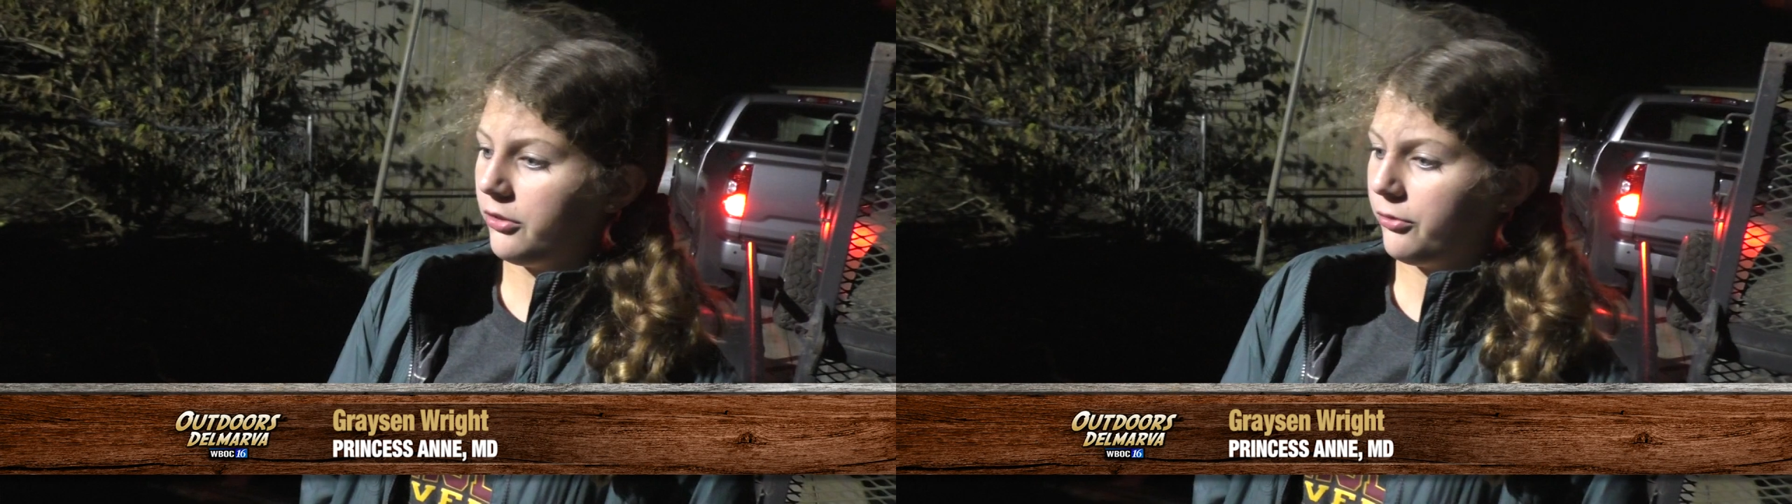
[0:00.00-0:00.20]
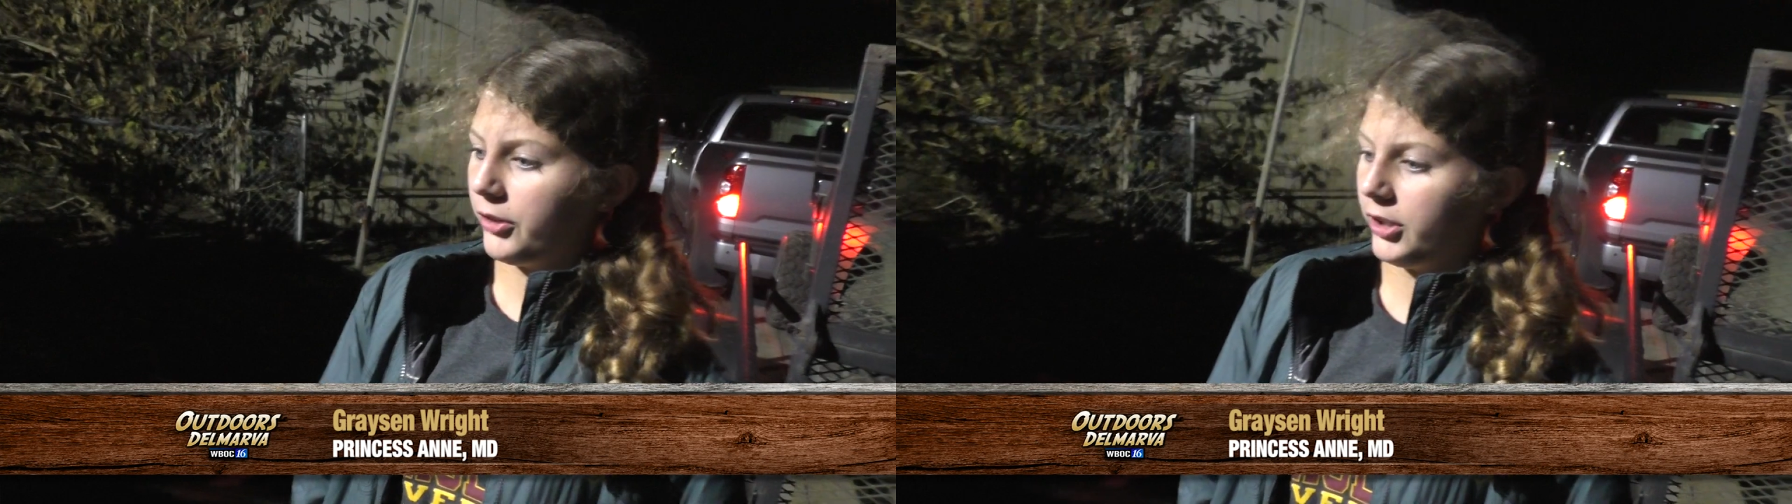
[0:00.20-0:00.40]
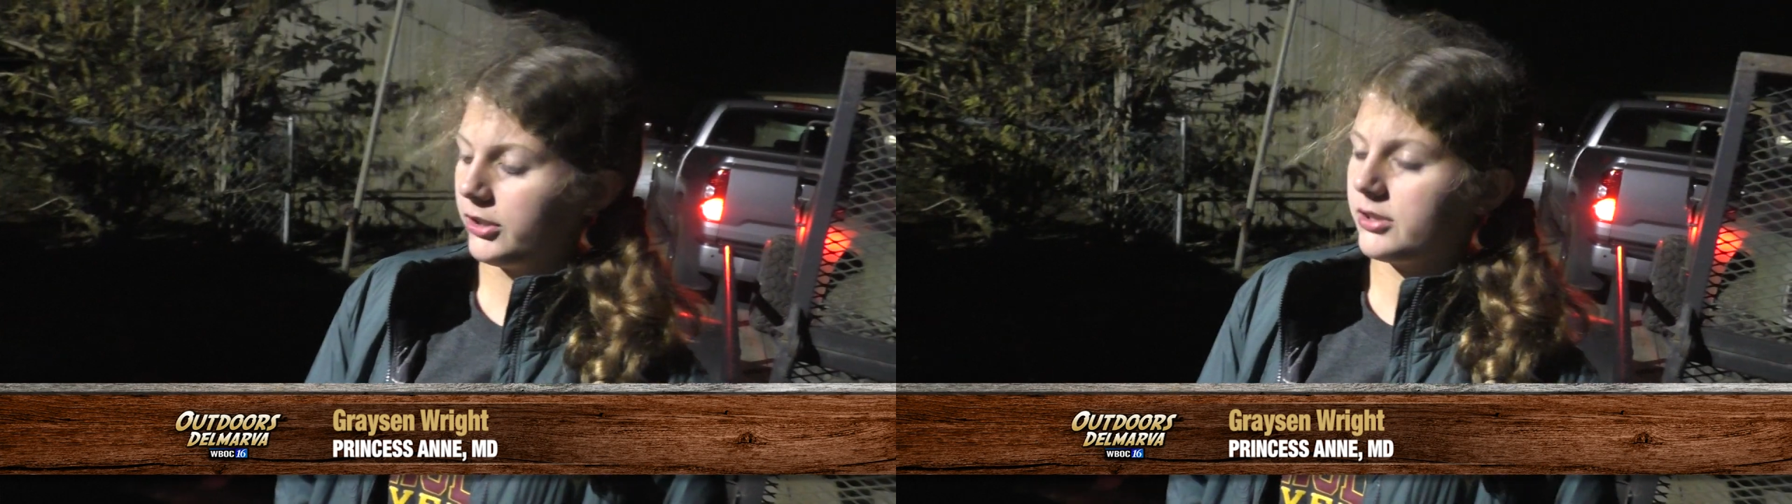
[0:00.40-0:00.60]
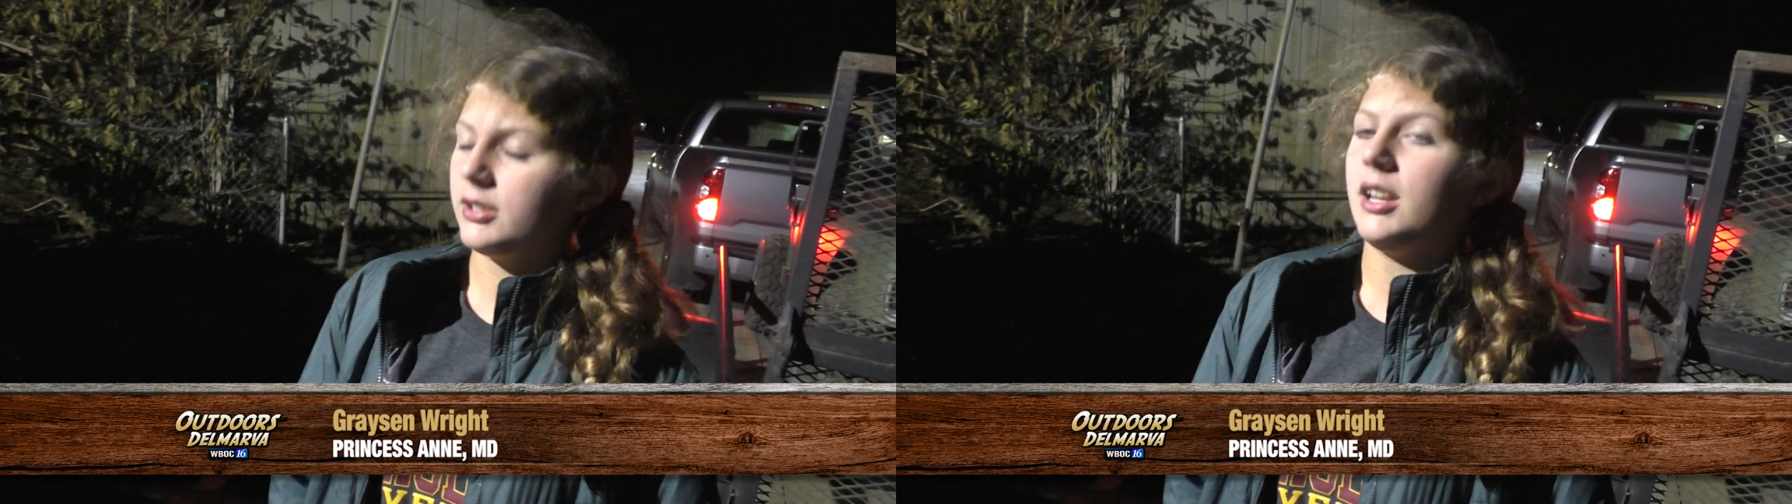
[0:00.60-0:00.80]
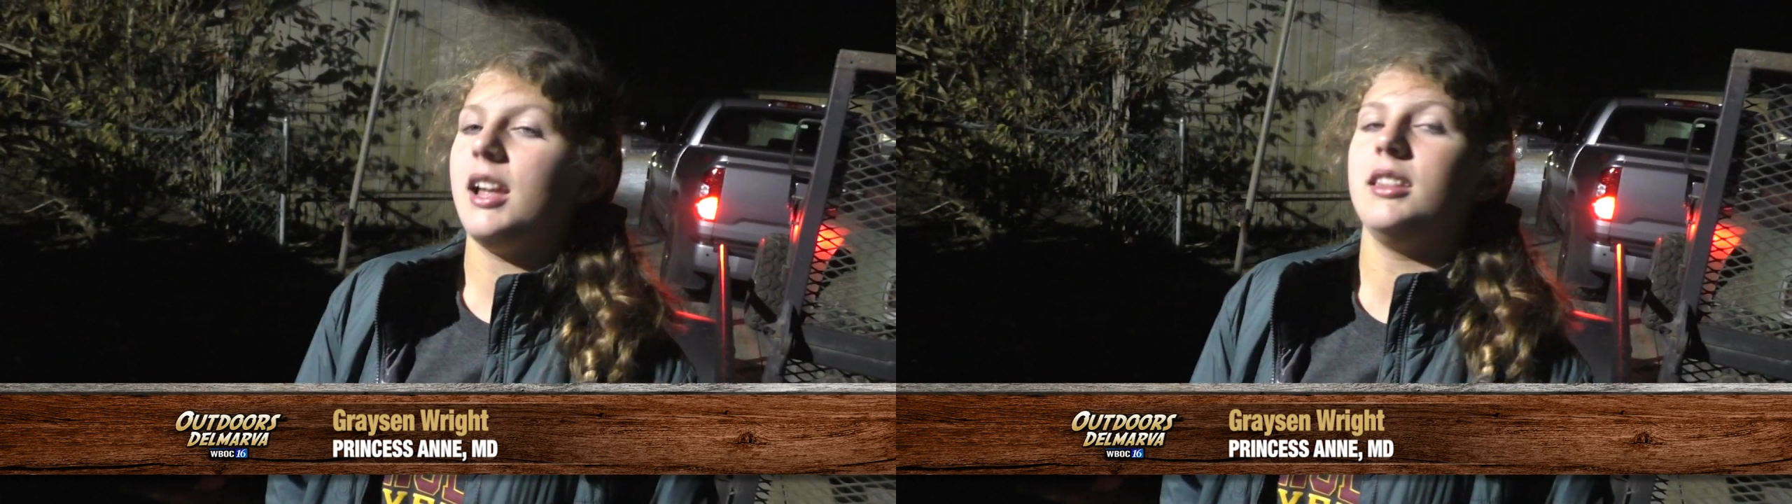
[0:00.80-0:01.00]
first,
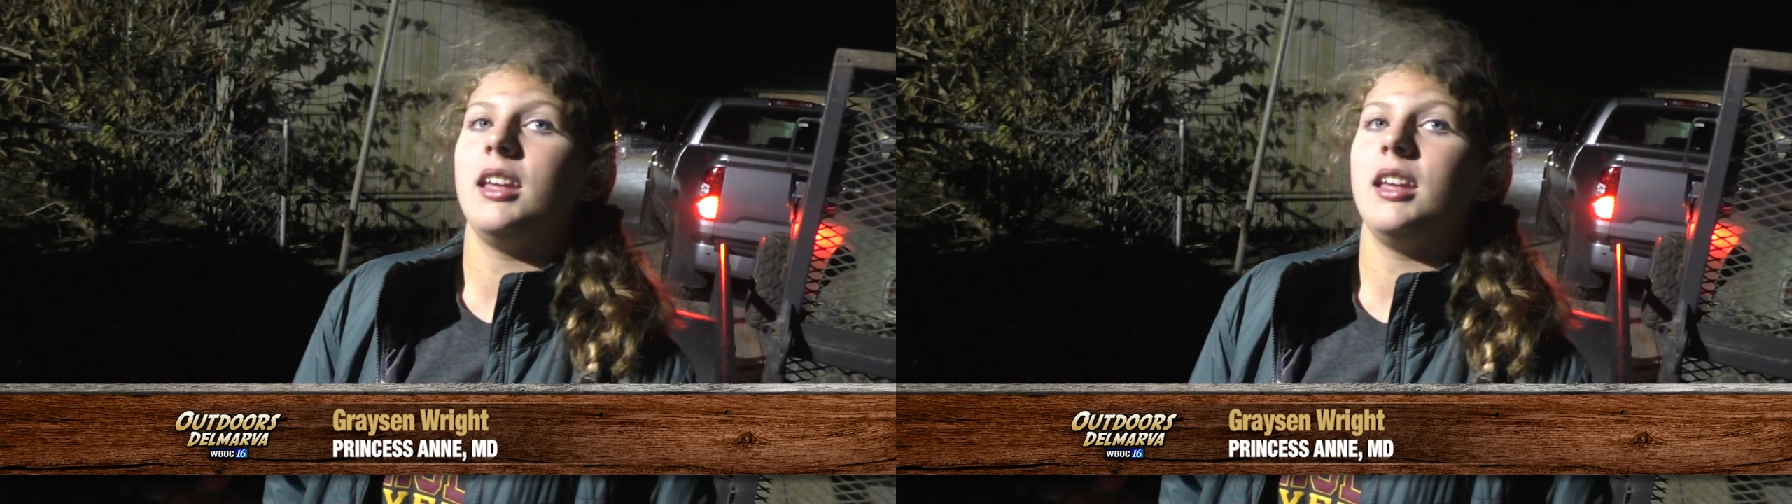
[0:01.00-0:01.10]
and